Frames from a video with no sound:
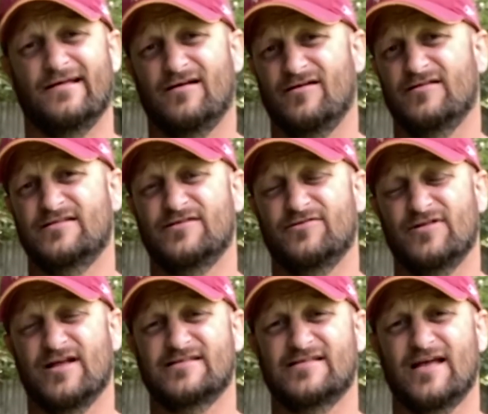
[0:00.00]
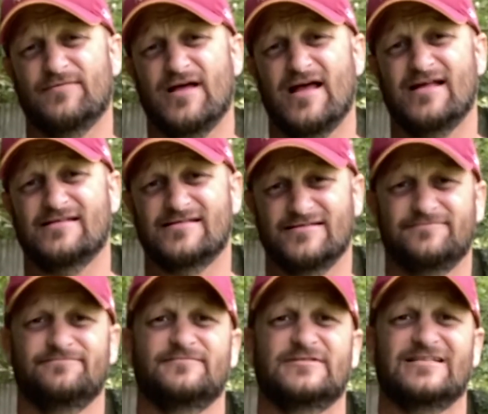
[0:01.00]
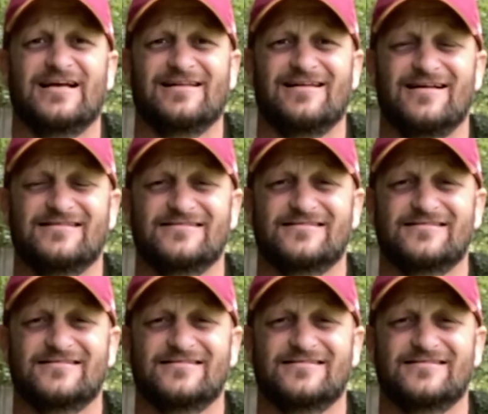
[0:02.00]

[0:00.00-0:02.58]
until next time, guys, tight lines.